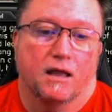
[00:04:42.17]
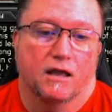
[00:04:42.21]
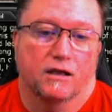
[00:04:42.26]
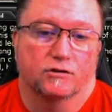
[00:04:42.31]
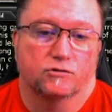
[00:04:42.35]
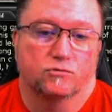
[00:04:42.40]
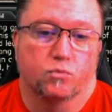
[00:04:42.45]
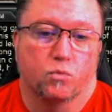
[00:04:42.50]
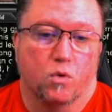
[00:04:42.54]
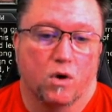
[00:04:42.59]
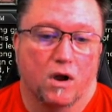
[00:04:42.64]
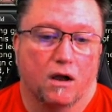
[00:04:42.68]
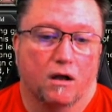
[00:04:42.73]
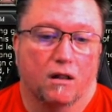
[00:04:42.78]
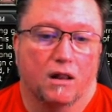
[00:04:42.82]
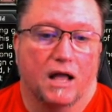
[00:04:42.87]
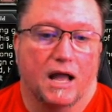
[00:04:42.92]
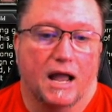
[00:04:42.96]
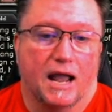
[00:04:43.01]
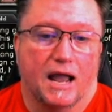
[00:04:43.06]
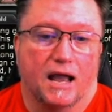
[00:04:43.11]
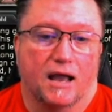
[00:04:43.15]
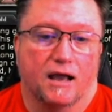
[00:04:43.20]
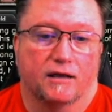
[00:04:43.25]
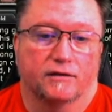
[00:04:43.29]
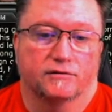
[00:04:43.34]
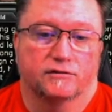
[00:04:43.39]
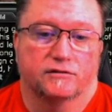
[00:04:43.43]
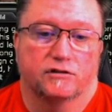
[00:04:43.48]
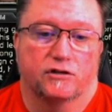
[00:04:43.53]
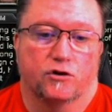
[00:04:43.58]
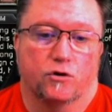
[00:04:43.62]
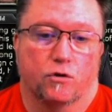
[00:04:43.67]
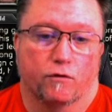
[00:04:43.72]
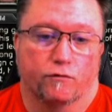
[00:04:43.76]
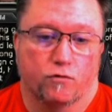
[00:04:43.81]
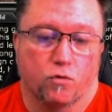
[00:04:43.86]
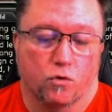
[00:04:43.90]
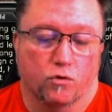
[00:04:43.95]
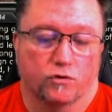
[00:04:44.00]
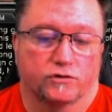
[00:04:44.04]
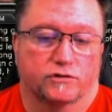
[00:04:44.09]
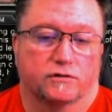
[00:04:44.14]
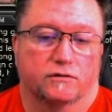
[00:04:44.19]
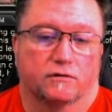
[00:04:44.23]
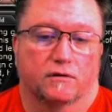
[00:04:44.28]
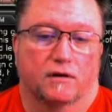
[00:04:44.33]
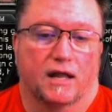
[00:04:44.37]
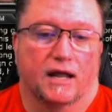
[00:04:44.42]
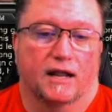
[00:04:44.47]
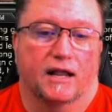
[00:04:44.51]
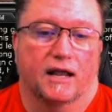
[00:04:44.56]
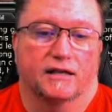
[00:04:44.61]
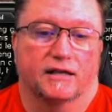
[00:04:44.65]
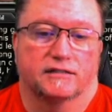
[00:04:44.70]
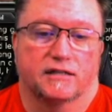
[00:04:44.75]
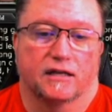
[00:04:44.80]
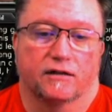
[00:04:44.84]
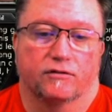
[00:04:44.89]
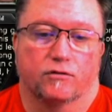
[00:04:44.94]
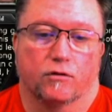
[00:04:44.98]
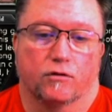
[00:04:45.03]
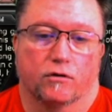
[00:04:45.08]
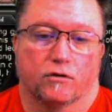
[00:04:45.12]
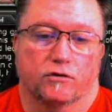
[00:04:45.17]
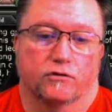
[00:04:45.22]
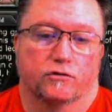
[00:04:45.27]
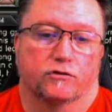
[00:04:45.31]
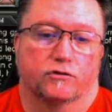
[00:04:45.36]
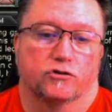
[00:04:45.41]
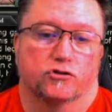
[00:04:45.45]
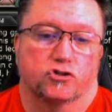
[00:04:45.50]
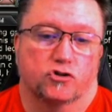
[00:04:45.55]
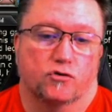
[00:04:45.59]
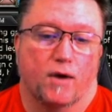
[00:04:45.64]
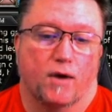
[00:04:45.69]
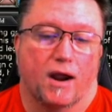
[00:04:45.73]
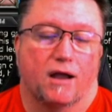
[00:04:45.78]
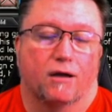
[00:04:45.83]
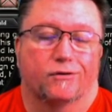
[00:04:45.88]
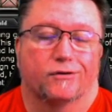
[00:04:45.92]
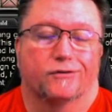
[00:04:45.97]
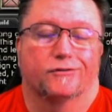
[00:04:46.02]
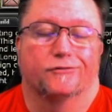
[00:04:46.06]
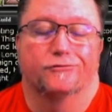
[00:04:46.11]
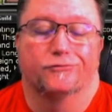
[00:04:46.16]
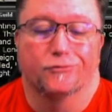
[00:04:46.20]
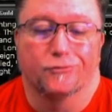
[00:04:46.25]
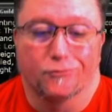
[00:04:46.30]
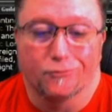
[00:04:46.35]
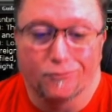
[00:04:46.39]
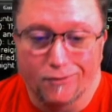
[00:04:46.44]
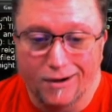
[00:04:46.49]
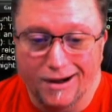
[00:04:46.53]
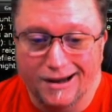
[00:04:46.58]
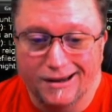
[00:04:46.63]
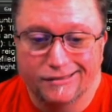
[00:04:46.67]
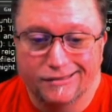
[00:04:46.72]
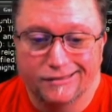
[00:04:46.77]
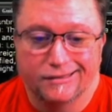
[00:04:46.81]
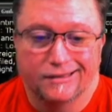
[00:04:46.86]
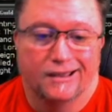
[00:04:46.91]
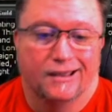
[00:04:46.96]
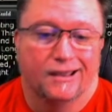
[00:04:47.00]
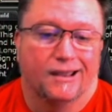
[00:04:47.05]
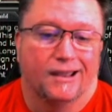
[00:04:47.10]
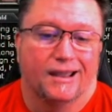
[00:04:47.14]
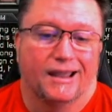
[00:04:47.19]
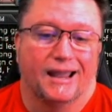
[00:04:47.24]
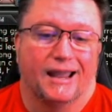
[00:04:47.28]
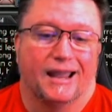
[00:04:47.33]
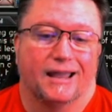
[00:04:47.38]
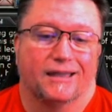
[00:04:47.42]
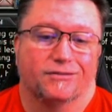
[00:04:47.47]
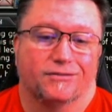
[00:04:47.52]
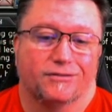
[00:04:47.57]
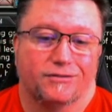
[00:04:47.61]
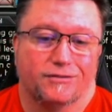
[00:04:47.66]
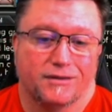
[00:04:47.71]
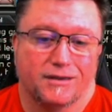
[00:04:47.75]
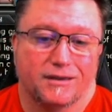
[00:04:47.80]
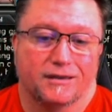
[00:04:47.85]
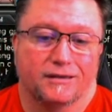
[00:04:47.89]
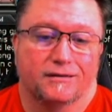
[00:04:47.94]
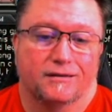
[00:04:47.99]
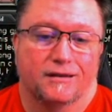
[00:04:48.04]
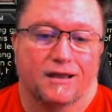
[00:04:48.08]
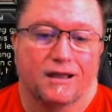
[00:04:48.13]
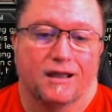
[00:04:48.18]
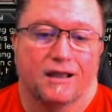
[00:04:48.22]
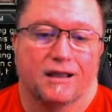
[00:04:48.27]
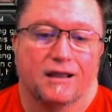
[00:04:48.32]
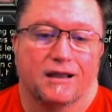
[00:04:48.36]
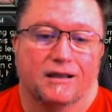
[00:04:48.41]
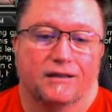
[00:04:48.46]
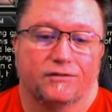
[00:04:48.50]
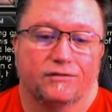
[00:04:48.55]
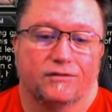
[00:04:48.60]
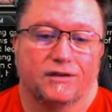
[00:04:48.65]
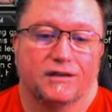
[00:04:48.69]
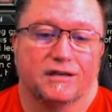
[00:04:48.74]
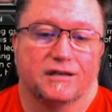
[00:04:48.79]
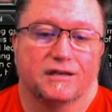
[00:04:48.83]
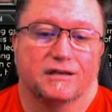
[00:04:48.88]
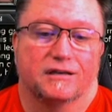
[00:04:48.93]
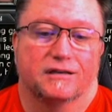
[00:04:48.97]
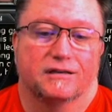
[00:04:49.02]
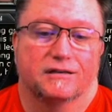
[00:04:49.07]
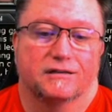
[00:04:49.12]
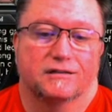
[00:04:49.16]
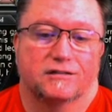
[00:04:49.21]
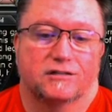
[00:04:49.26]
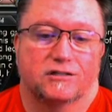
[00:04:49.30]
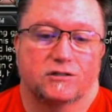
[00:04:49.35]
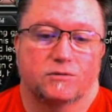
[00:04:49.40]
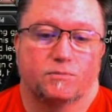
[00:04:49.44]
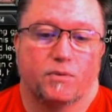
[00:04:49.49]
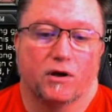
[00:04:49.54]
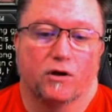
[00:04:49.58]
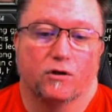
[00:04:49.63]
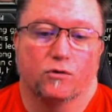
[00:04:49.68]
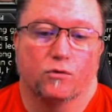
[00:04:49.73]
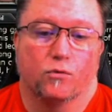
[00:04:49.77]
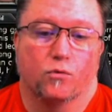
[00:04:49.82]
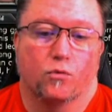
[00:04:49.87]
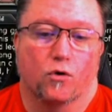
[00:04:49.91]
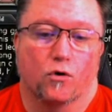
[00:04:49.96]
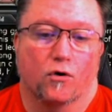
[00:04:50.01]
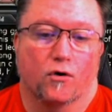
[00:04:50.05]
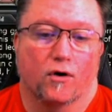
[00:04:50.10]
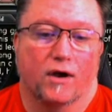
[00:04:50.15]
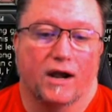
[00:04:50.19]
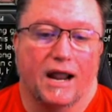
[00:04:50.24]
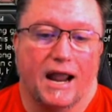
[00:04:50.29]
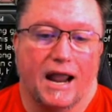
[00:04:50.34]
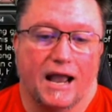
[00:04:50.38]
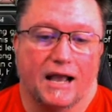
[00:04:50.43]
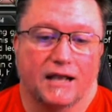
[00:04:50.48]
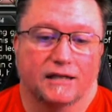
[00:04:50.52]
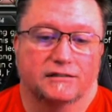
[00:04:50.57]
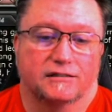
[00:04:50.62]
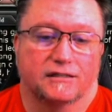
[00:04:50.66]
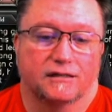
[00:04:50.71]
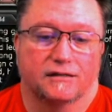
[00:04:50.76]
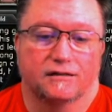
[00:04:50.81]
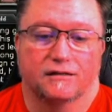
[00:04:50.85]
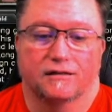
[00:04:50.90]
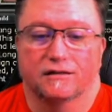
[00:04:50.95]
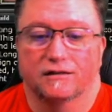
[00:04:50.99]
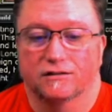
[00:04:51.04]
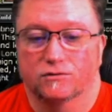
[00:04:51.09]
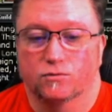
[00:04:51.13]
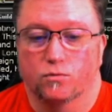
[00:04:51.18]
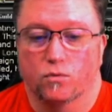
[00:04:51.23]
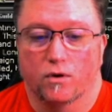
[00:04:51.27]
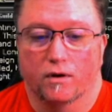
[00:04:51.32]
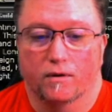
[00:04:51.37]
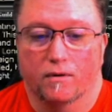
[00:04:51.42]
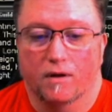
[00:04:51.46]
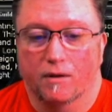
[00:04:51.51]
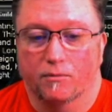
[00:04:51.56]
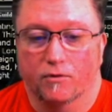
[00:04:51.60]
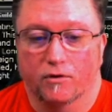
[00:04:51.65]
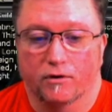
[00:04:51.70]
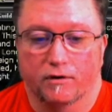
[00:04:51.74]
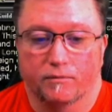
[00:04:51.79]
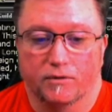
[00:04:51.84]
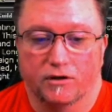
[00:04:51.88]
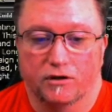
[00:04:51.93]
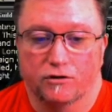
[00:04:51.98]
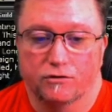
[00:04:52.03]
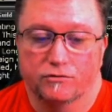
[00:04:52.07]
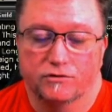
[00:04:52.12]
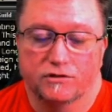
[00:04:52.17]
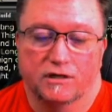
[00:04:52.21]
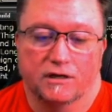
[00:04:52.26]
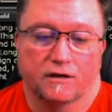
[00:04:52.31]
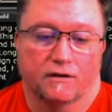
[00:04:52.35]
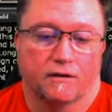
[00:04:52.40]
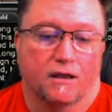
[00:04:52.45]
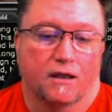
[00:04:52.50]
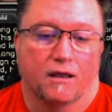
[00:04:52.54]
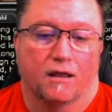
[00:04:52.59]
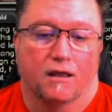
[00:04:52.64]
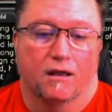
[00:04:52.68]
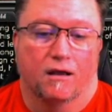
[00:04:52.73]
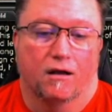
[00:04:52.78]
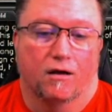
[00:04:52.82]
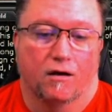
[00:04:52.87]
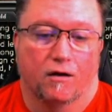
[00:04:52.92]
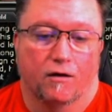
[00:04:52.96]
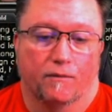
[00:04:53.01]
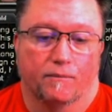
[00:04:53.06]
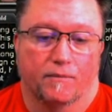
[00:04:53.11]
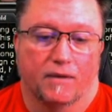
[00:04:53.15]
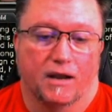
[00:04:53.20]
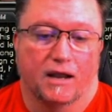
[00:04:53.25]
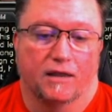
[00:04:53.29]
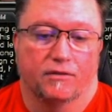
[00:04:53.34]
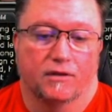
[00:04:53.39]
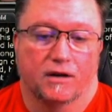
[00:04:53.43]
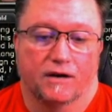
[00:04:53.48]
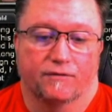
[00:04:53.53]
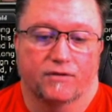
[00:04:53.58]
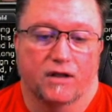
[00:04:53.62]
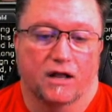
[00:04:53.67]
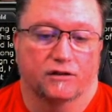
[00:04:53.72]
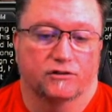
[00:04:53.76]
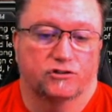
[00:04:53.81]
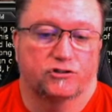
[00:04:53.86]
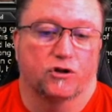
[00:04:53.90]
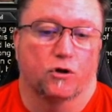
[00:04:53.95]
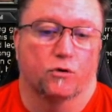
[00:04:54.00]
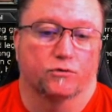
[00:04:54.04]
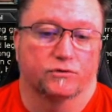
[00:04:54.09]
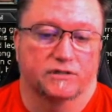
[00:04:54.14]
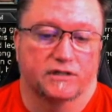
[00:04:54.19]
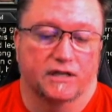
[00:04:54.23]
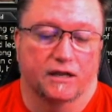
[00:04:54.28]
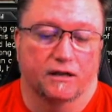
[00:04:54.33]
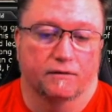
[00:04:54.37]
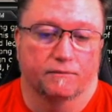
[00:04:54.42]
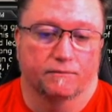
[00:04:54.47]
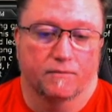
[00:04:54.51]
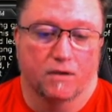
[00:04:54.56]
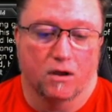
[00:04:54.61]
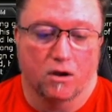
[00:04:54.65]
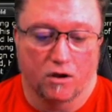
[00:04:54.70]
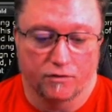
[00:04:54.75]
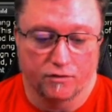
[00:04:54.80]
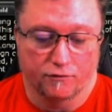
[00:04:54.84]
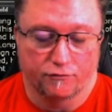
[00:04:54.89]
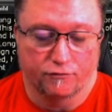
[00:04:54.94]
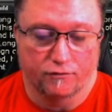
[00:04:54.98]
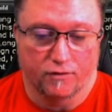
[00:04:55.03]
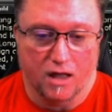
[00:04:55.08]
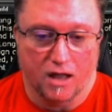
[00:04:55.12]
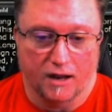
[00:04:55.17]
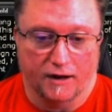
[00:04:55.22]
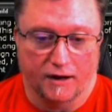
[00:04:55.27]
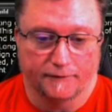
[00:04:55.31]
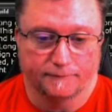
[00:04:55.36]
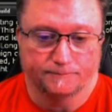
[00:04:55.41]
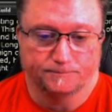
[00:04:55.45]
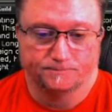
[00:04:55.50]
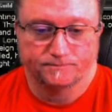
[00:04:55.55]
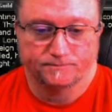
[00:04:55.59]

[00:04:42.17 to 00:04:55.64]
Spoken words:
as well as, of course, like I said, the Shroud of the Wraith, and then the spell word Acid is what I'm going to be using, and then I've got Stone Skin on the fly.